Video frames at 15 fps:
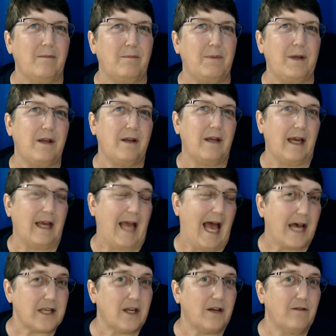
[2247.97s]
be
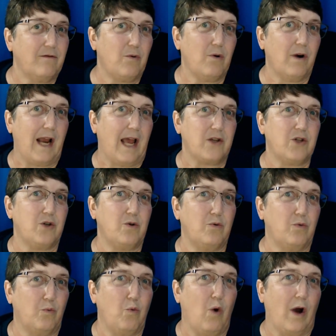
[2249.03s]
asking for as you
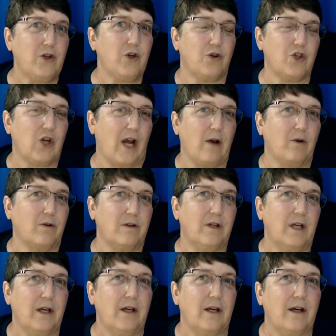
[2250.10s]
watch your child
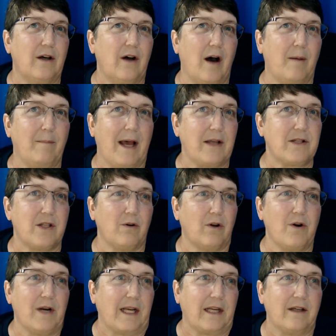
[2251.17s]
as they're
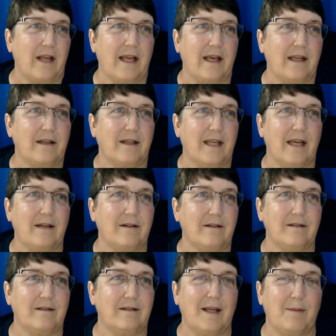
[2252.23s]
learning, and
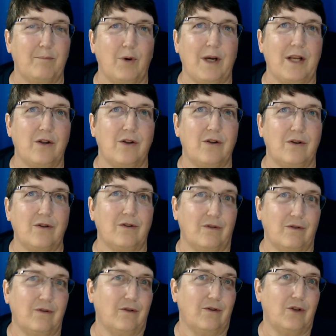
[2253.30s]
can bring
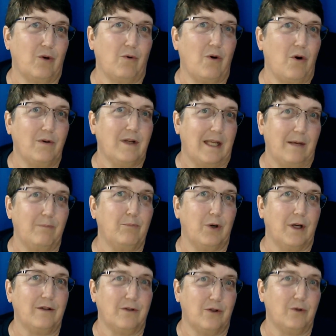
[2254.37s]
your own
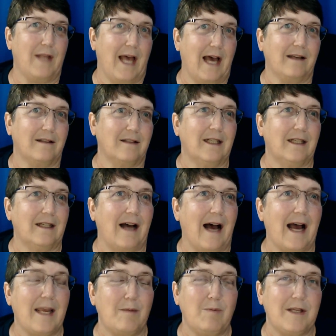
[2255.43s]
input to that
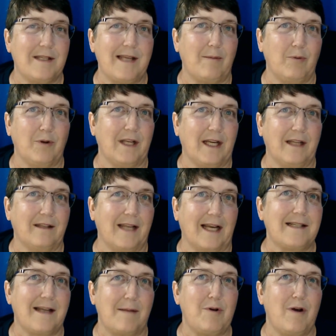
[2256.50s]
IEP table the
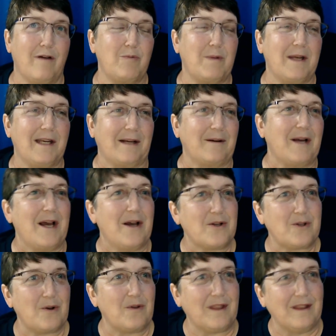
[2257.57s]
next time you have a meeting.
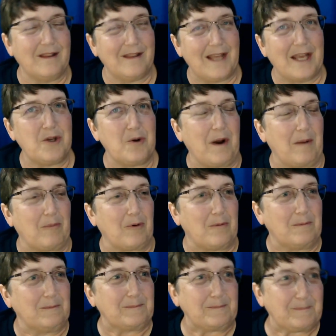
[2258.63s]
So thank you, April.